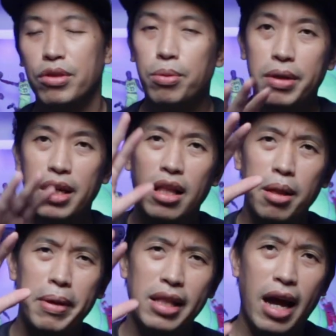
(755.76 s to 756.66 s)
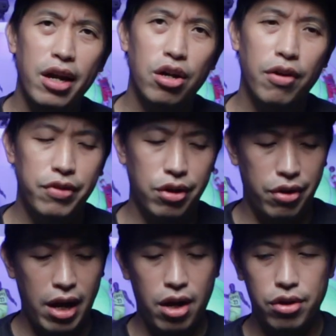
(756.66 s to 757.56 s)
to be a little bit higher off the
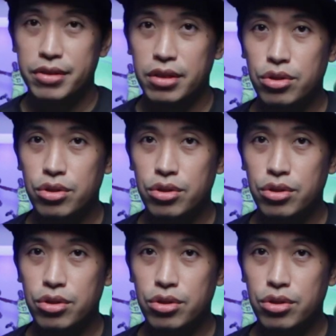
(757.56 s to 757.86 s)
ground,